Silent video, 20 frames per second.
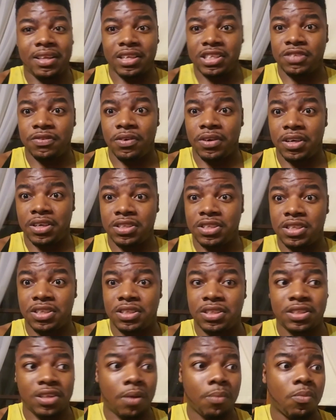this footage to
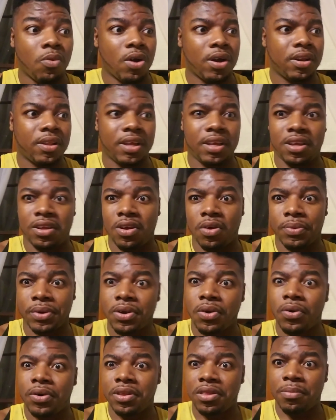someone, like, you know,
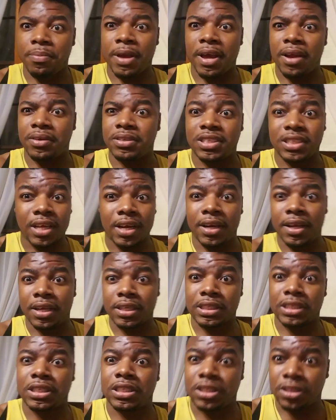recording the battle, sending it
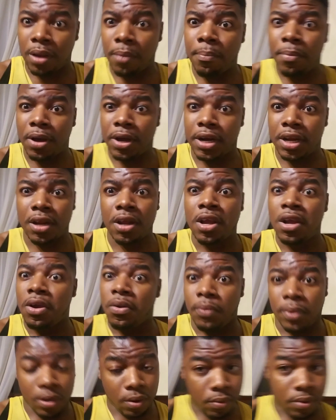to somebody.
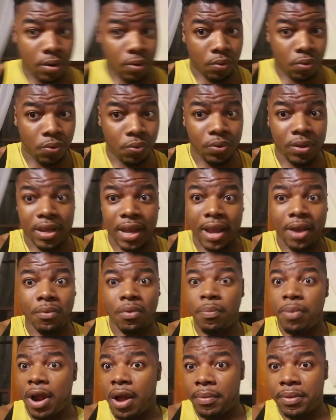We don't know who yet. We'll
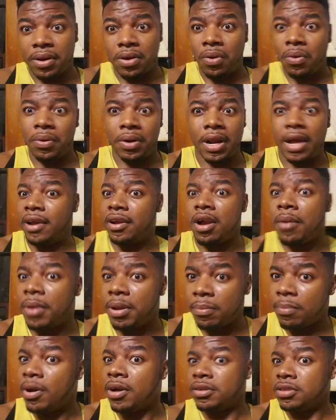probably know in
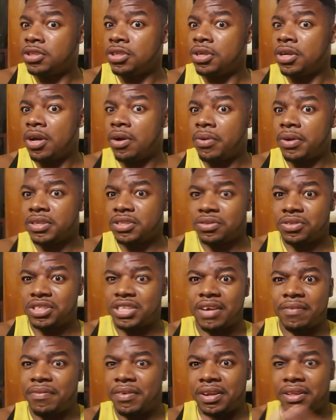oncoming months, you know, because there's
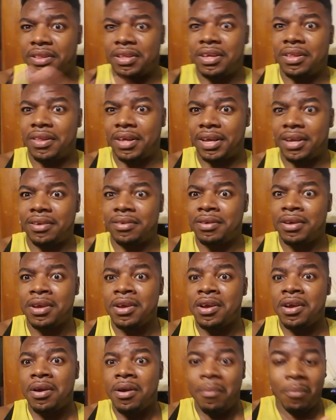definitely, like,
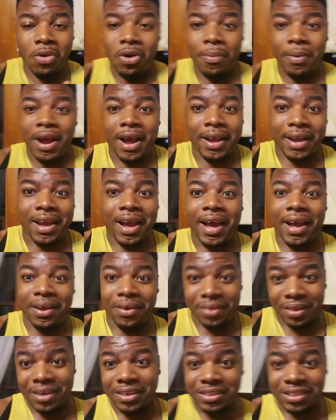more behind Kyle
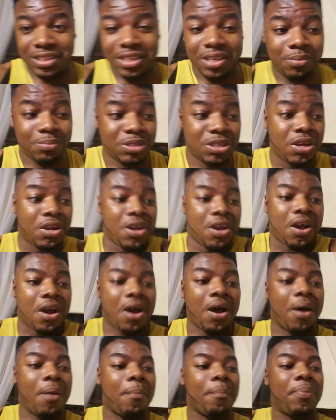than it seems.
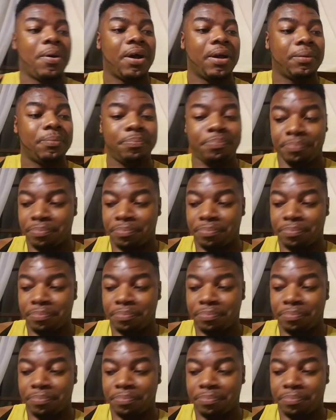But